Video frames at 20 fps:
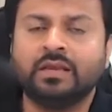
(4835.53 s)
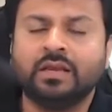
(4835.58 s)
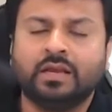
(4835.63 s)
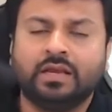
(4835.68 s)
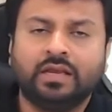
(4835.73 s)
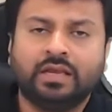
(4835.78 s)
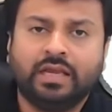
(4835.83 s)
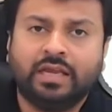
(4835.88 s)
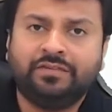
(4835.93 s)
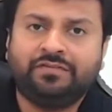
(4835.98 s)

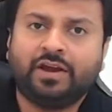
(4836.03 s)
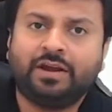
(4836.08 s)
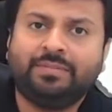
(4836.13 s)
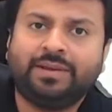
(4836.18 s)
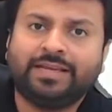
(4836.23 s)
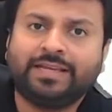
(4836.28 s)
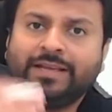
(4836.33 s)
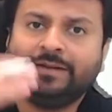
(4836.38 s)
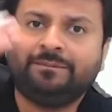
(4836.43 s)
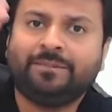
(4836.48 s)
If you are
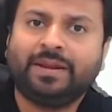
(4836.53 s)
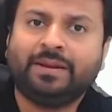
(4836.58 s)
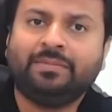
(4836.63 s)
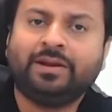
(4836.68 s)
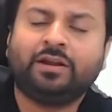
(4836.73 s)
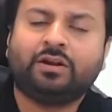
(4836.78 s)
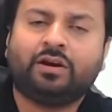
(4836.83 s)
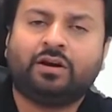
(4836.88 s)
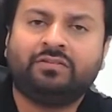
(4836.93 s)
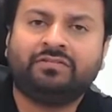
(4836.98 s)
making
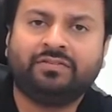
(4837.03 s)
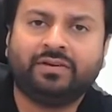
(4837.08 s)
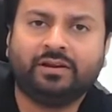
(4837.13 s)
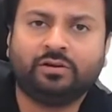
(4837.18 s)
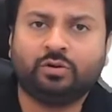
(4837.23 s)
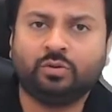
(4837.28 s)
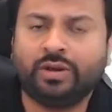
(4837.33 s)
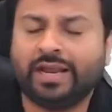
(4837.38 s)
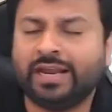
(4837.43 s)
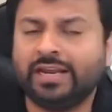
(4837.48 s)
payment
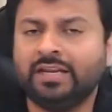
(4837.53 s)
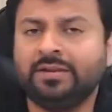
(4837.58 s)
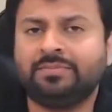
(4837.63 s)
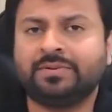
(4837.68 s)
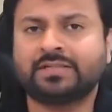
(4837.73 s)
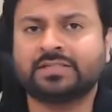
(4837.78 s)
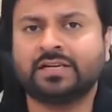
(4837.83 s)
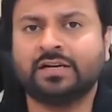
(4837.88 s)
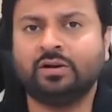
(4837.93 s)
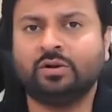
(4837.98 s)
to any
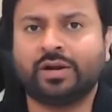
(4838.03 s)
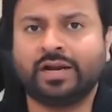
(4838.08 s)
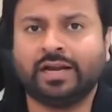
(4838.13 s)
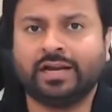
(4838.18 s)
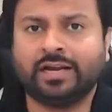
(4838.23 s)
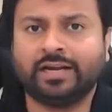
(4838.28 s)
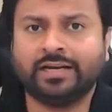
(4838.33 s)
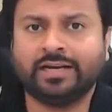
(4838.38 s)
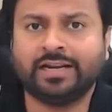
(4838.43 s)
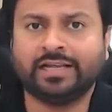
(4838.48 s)
person
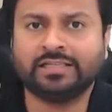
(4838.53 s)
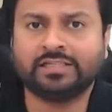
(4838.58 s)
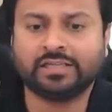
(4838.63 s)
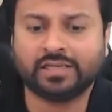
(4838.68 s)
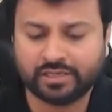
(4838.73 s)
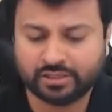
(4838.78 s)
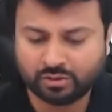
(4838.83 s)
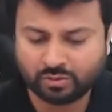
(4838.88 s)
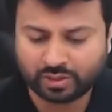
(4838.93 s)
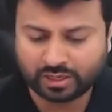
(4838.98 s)
located in
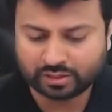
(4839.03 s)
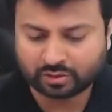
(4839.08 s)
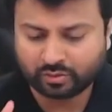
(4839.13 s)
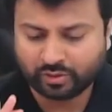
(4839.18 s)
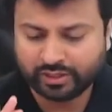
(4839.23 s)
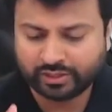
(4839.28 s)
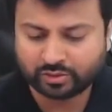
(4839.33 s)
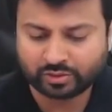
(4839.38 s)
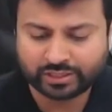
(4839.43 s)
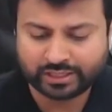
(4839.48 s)
NJ, you are
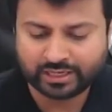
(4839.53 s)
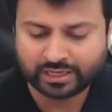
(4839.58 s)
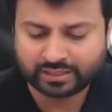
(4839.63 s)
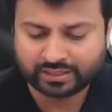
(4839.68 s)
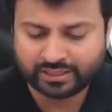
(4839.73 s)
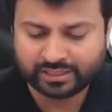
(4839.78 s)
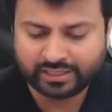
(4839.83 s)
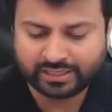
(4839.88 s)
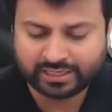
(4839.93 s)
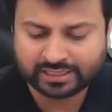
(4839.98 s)
going to deduct
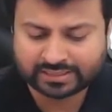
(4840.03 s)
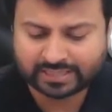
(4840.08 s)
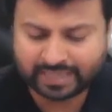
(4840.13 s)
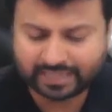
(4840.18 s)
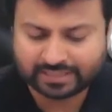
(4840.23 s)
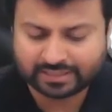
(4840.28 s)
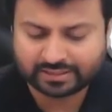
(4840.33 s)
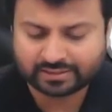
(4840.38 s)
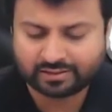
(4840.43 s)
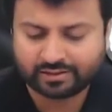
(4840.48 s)
TDS
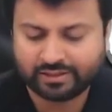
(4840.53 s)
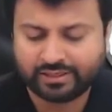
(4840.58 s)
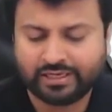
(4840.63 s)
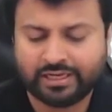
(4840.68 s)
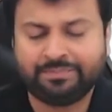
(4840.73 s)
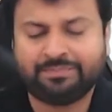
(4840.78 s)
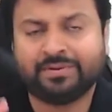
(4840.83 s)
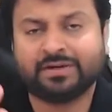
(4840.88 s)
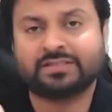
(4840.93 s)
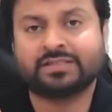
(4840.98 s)
at
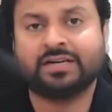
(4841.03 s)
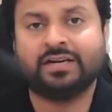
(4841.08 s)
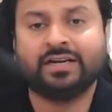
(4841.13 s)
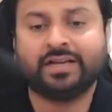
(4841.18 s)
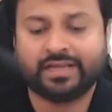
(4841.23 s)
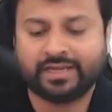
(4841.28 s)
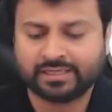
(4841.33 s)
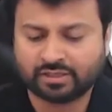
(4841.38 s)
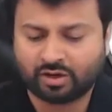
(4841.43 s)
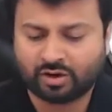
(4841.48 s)

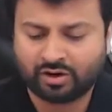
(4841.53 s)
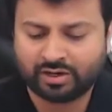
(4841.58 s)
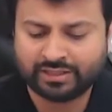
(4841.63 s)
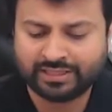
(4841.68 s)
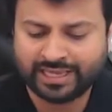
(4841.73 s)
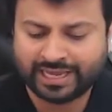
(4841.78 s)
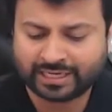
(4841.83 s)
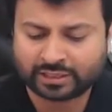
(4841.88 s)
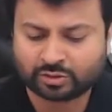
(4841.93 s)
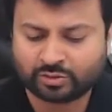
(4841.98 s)
30% or the
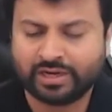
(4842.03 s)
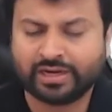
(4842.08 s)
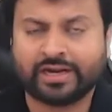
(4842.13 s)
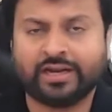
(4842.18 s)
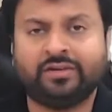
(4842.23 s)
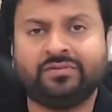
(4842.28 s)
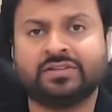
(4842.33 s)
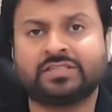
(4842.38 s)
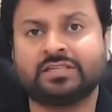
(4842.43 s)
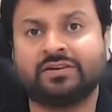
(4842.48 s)
actual
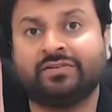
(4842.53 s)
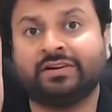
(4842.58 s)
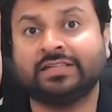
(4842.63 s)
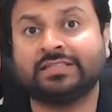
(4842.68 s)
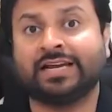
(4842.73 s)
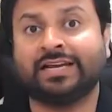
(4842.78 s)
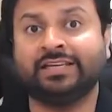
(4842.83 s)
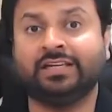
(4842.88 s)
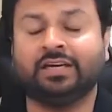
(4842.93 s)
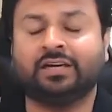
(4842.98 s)
rate, whichever is
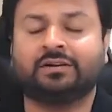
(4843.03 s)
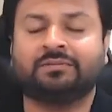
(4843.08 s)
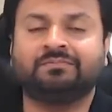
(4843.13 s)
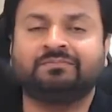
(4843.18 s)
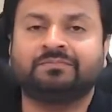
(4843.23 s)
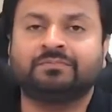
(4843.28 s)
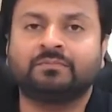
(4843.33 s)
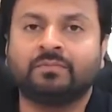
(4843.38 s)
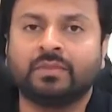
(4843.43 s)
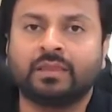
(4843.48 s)
higher.
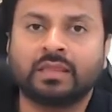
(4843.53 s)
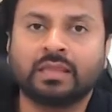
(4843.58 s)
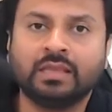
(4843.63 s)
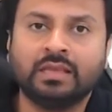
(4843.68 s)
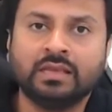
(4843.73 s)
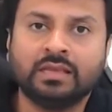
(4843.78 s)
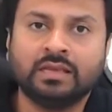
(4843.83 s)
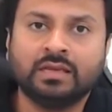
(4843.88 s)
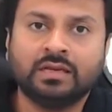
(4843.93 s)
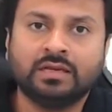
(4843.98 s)

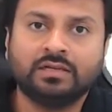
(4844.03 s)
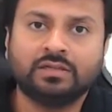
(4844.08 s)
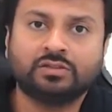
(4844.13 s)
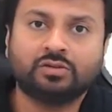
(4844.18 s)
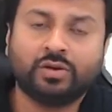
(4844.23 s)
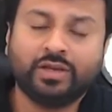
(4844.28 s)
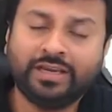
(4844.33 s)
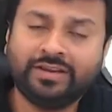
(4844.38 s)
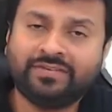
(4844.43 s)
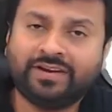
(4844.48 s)

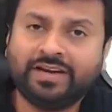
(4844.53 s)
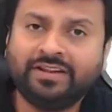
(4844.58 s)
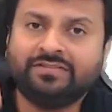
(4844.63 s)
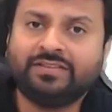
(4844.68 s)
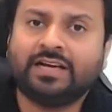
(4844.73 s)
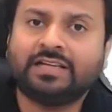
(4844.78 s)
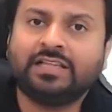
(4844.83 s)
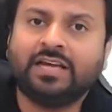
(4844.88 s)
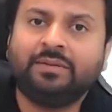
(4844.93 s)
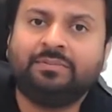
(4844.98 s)
So even if
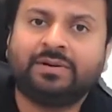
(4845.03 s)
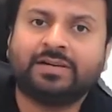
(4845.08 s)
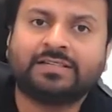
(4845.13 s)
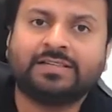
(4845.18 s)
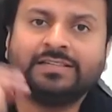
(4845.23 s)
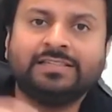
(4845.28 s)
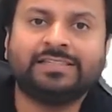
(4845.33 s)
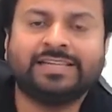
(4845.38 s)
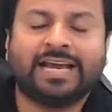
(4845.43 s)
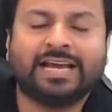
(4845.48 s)
the other
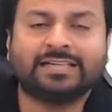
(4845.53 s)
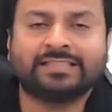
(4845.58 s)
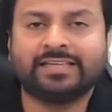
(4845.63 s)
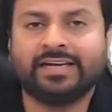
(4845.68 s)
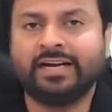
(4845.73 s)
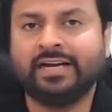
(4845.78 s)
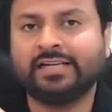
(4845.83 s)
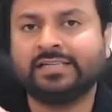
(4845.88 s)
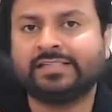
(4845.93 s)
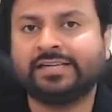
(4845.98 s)
person's tax
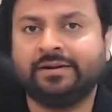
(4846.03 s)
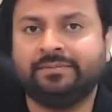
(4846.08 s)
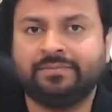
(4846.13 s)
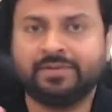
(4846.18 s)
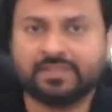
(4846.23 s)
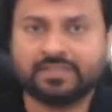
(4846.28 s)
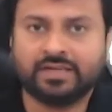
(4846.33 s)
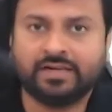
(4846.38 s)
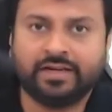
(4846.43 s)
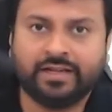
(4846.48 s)
rate is
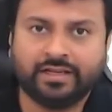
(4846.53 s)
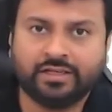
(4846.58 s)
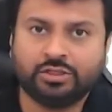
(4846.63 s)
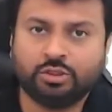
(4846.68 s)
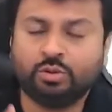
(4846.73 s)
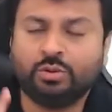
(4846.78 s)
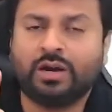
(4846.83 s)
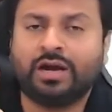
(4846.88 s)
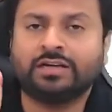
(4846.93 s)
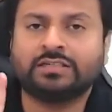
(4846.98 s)
10%,
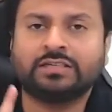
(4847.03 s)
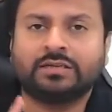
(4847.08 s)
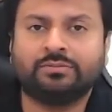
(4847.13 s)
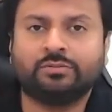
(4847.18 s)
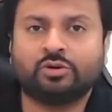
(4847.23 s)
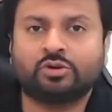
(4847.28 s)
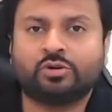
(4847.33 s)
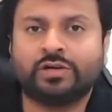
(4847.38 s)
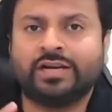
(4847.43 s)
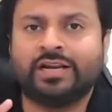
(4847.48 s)
you are
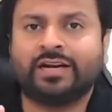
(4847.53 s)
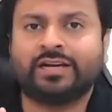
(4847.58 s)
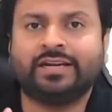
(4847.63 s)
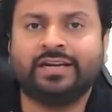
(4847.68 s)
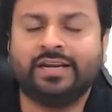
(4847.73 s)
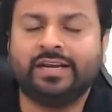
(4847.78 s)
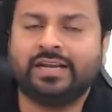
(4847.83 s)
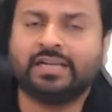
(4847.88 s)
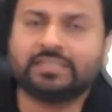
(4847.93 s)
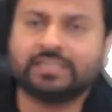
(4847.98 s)
supposed to deduct
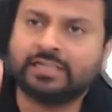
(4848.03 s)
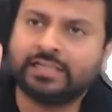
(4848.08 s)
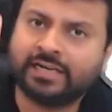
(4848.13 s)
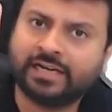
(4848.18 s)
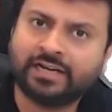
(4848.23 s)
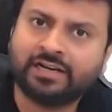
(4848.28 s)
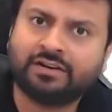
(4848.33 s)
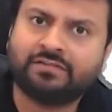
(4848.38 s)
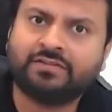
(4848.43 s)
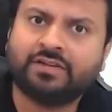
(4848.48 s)
TDS at the
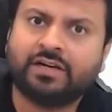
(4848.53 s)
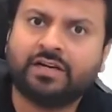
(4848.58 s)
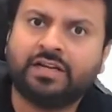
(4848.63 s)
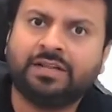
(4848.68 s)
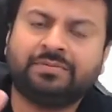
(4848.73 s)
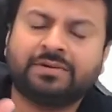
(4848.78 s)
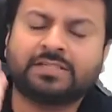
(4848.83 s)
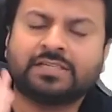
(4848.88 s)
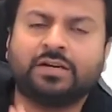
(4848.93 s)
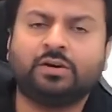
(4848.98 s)
rate of
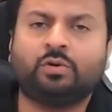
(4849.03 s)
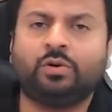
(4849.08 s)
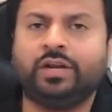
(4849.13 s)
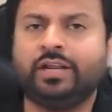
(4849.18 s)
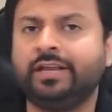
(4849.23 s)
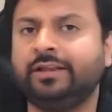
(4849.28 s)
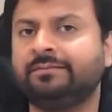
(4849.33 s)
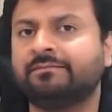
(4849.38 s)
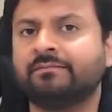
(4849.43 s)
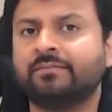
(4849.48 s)
30%
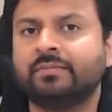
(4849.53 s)
only,